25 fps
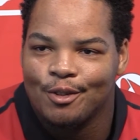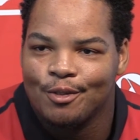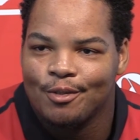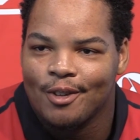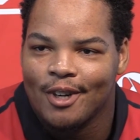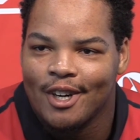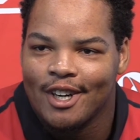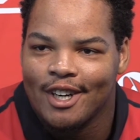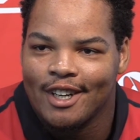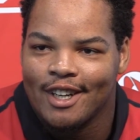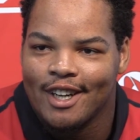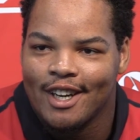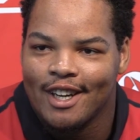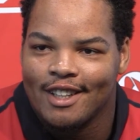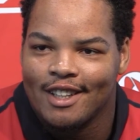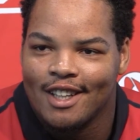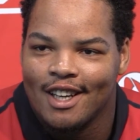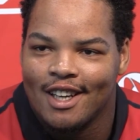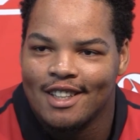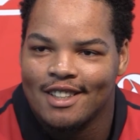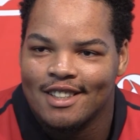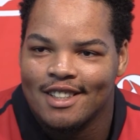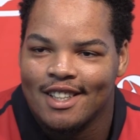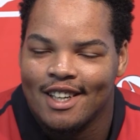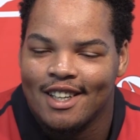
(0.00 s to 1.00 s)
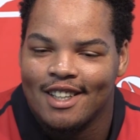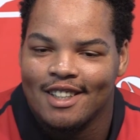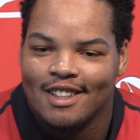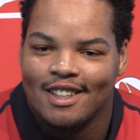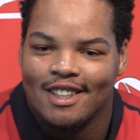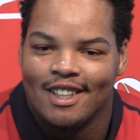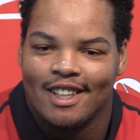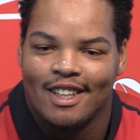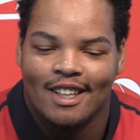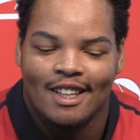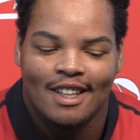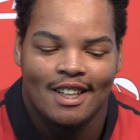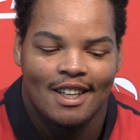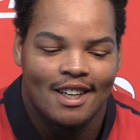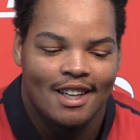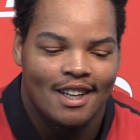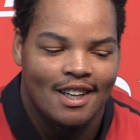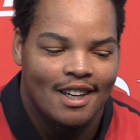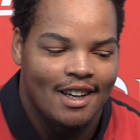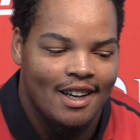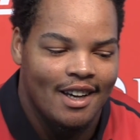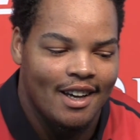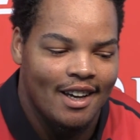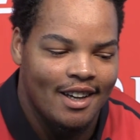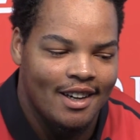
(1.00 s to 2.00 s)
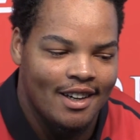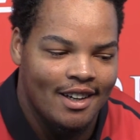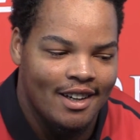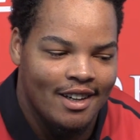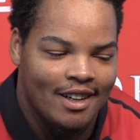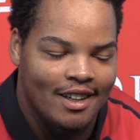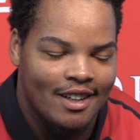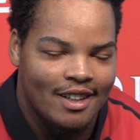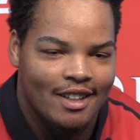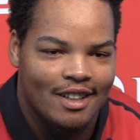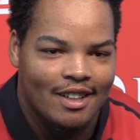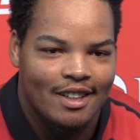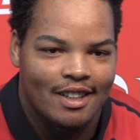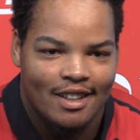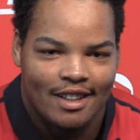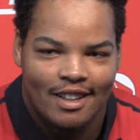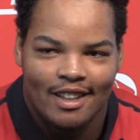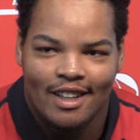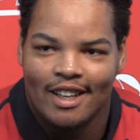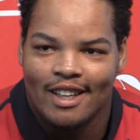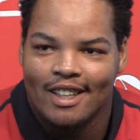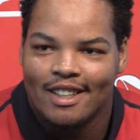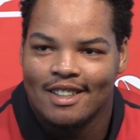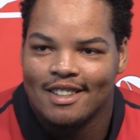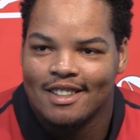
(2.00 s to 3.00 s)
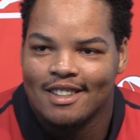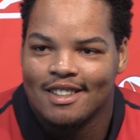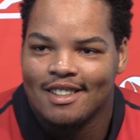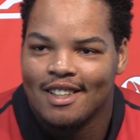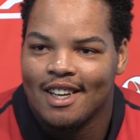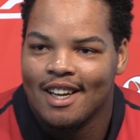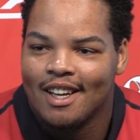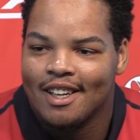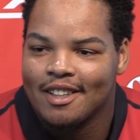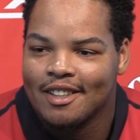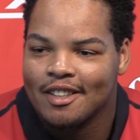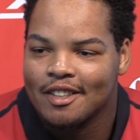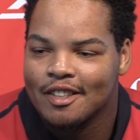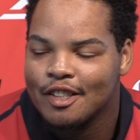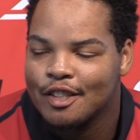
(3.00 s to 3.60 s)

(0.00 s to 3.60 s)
Friday Night Lights kind of thing. And, yeah, it's exciting.